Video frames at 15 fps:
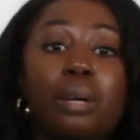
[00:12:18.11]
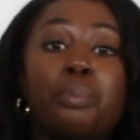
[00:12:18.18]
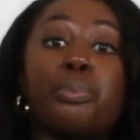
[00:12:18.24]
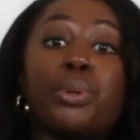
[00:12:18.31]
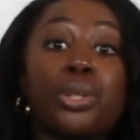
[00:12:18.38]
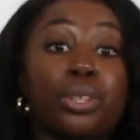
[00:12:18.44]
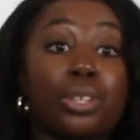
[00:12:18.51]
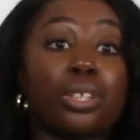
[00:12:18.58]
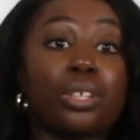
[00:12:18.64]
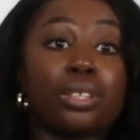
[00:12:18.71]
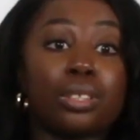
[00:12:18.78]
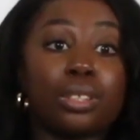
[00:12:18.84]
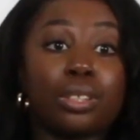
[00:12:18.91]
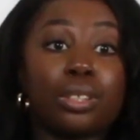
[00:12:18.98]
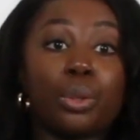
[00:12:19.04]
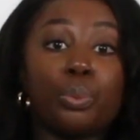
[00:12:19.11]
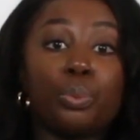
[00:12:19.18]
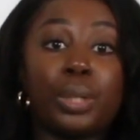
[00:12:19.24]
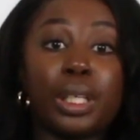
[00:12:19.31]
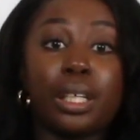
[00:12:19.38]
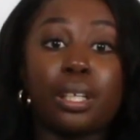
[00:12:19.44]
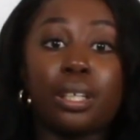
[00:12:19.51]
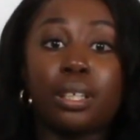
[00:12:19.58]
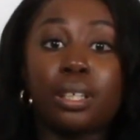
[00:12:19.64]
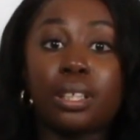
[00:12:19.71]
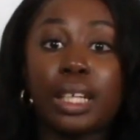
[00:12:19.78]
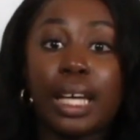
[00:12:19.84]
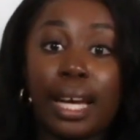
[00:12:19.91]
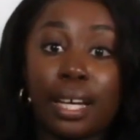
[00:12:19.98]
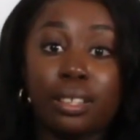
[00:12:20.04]
burgers with
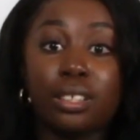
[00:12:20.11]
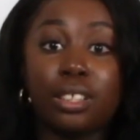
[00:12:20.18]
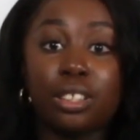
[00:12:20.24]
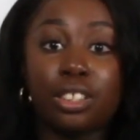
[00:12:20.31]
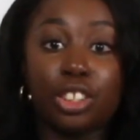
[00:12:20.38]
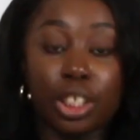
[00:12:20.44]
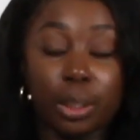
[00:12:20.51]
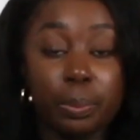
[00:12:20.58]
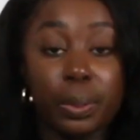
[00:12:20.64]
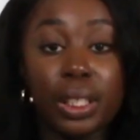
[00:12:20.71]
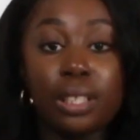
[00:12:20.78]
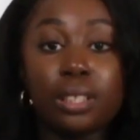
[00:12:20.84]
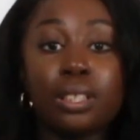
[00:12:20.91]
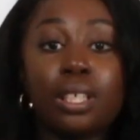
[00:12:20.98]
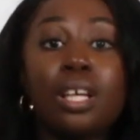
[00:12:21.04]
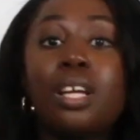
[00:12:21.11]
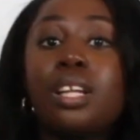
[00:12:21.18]
canned chickpeas,